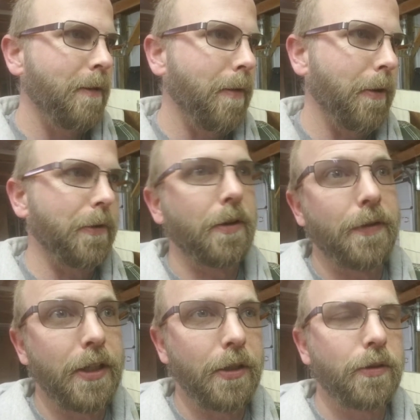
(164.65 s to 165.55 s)
Probably another
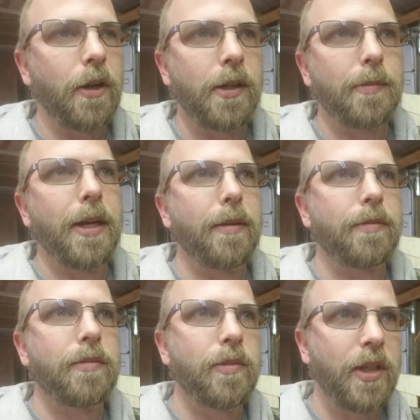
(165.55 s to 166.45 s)
video talking about
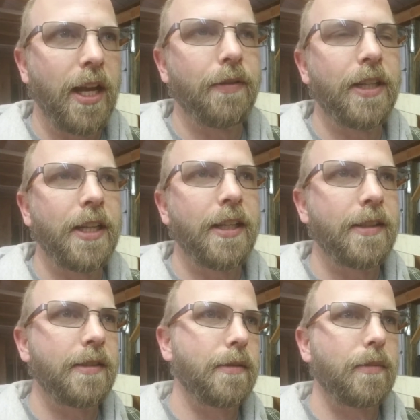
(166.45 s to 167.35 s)
having
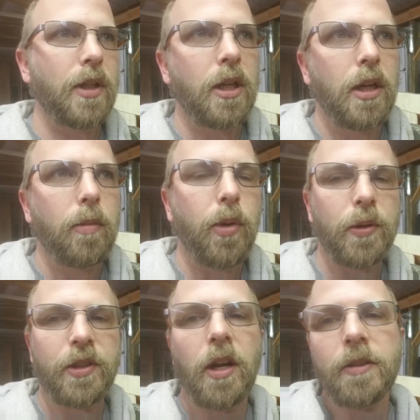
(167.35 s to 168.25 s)
guineas and pros
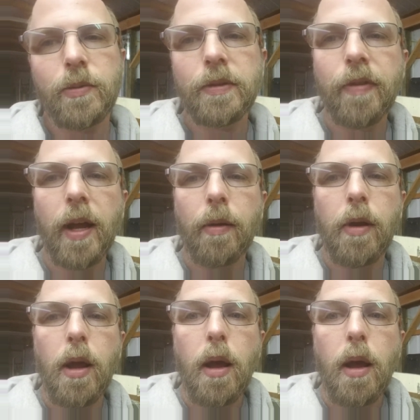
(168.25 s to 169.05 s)
and cons we found.